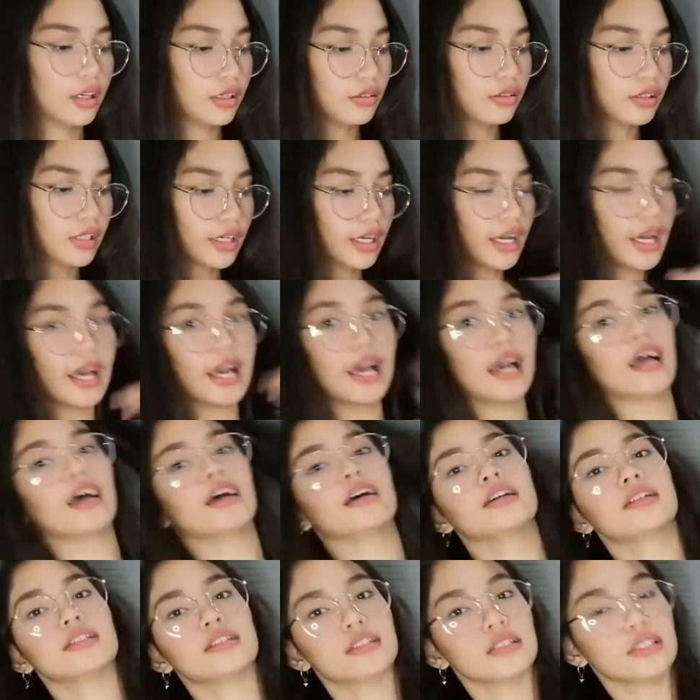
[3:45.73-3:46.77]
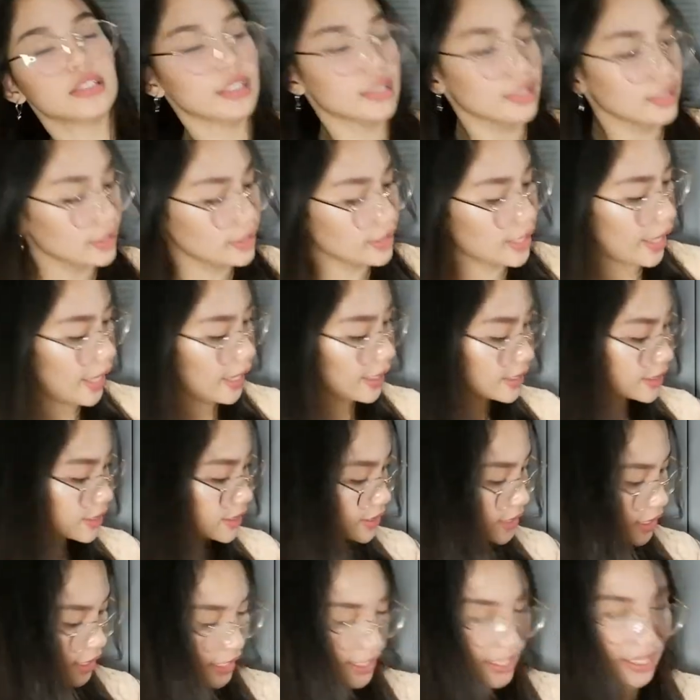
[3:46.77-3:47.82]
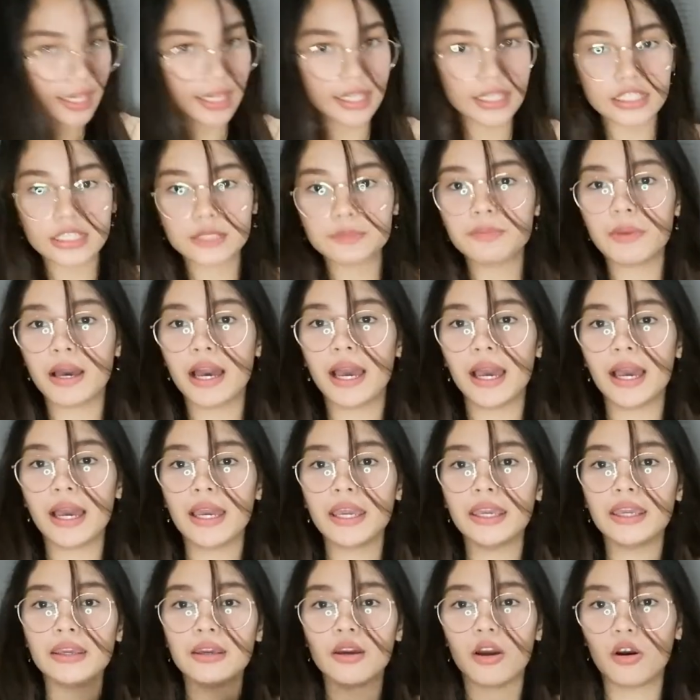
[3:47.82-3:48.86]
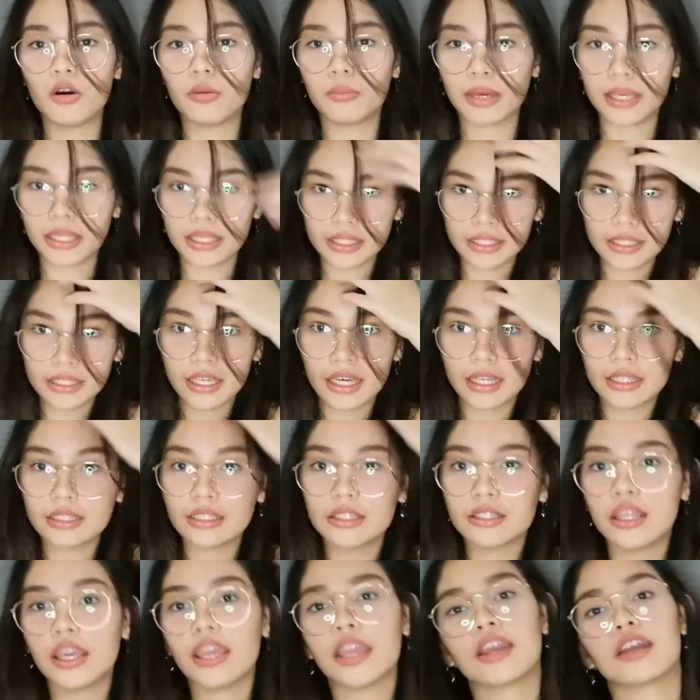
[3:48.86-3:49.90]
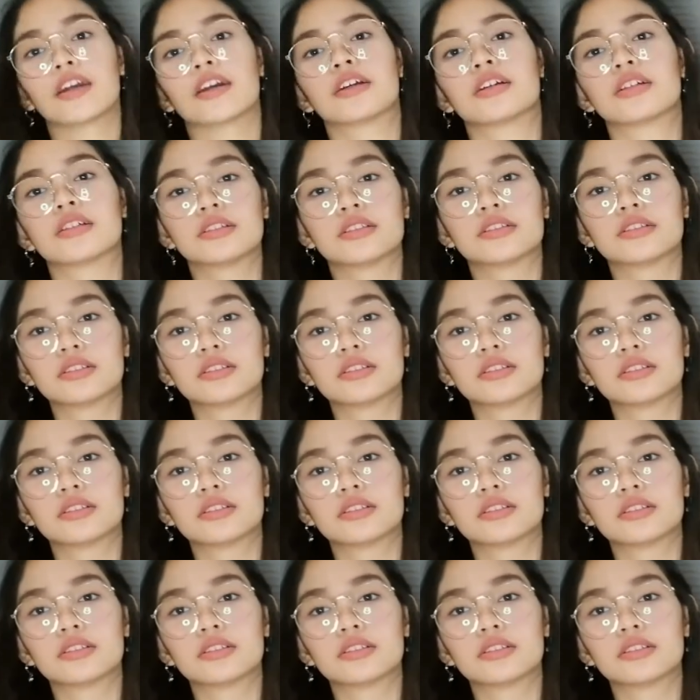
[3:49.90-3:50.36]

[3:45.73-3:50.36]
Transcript: Ayan nga. Next is my... Oh, my God. Hair.